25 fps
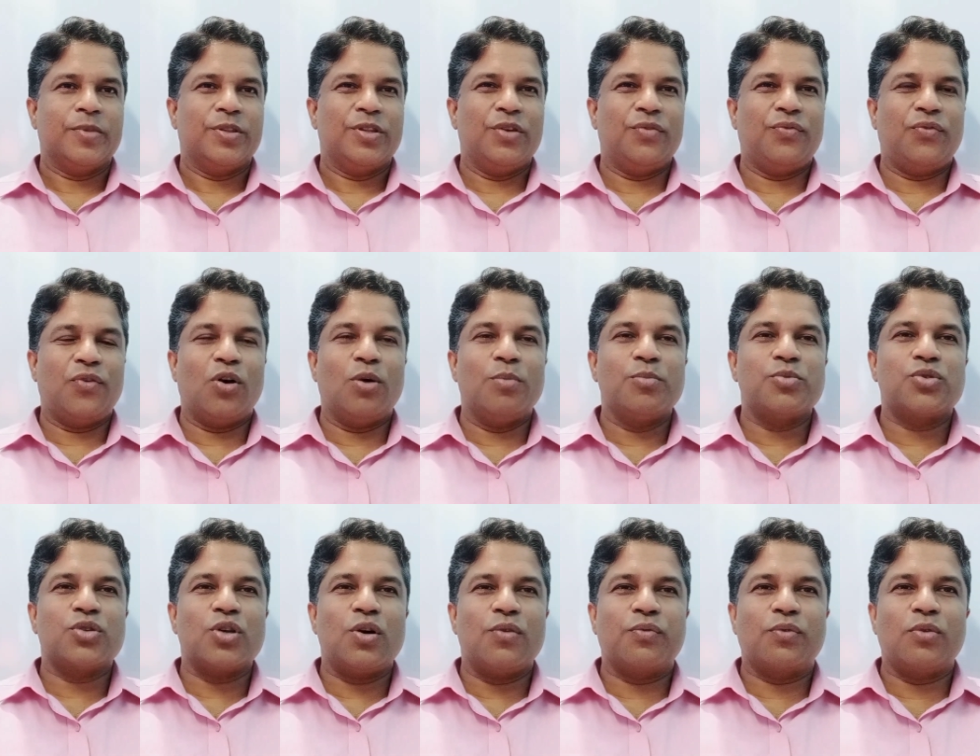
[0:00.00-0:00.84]
The
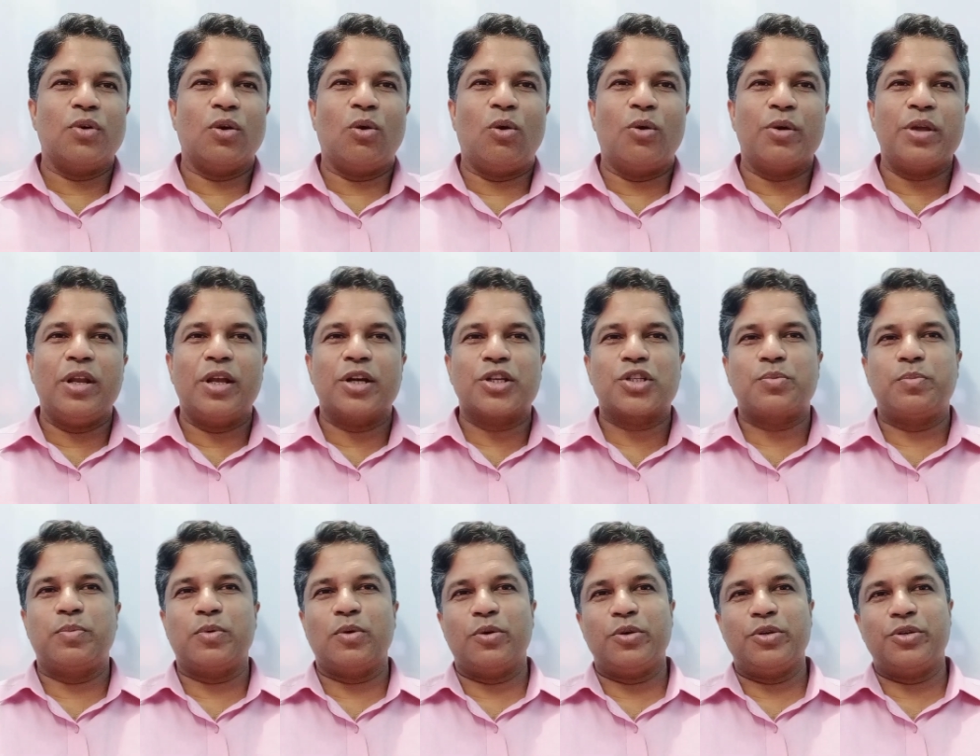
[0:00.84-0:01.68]
forms of colonial
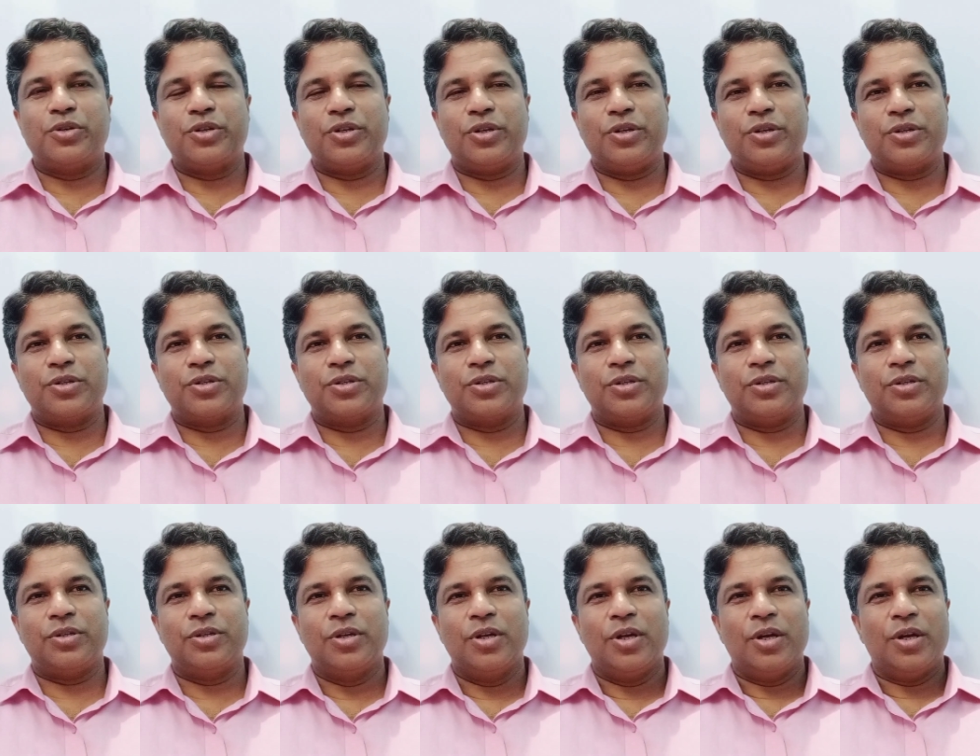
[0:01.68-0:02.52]

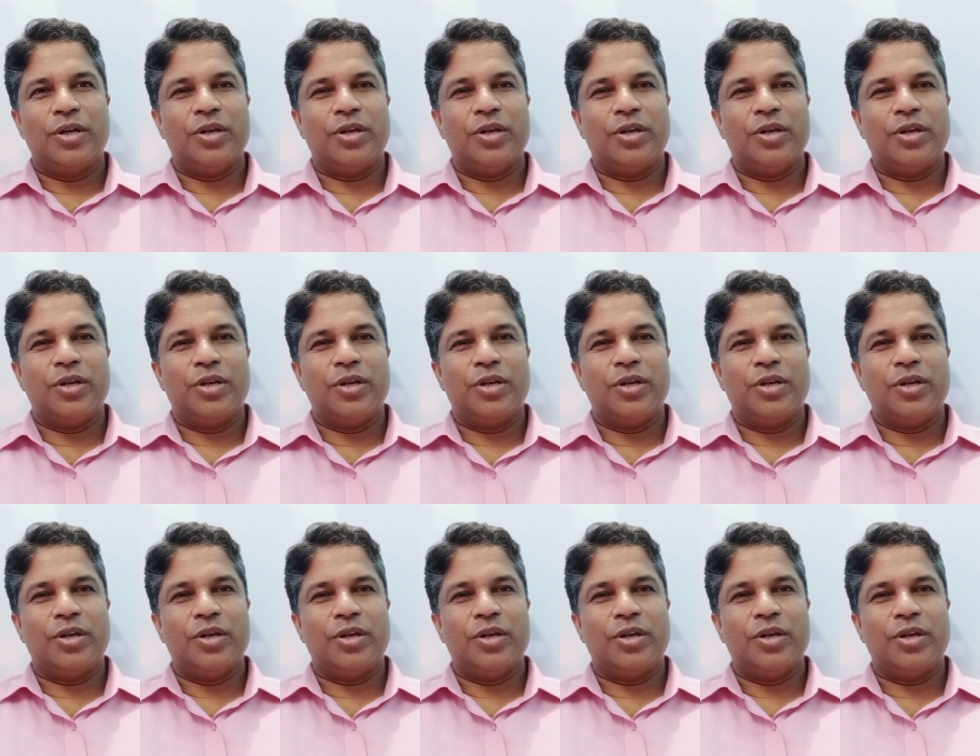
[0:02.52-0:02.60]
exploitation,